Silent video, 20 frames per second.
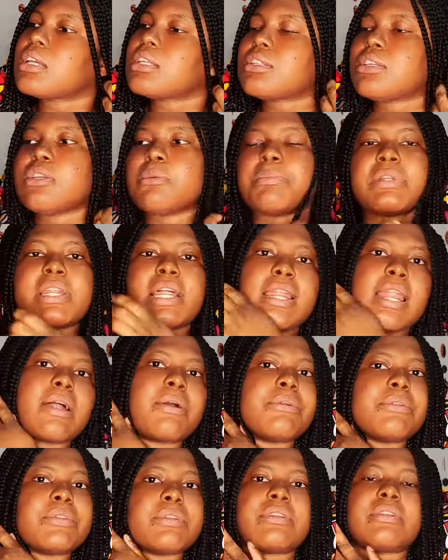so you put it
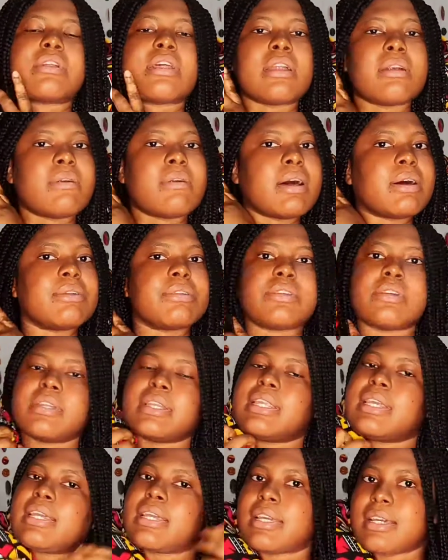around your
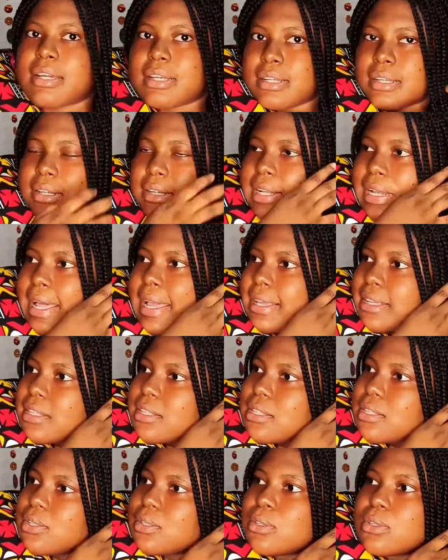neck, like
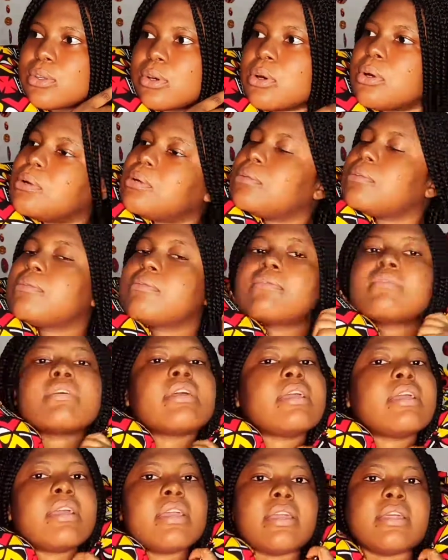so.
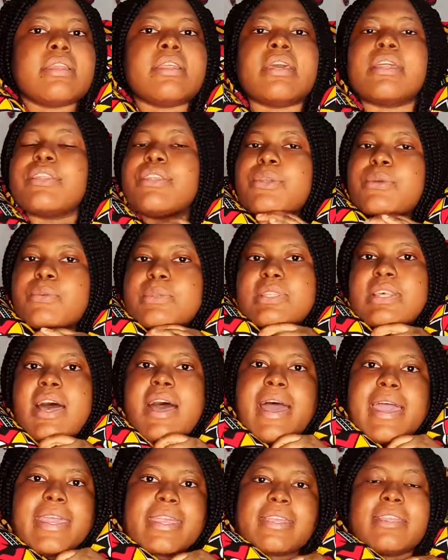Then you
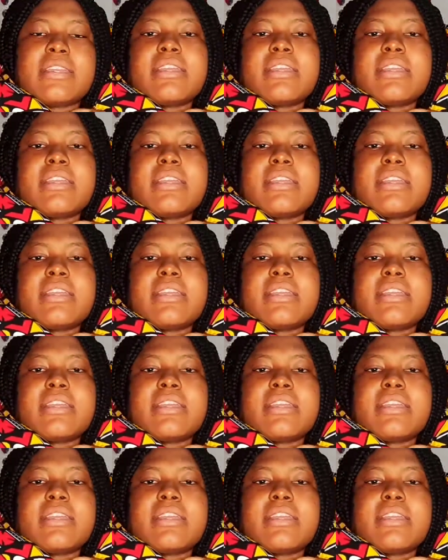tie.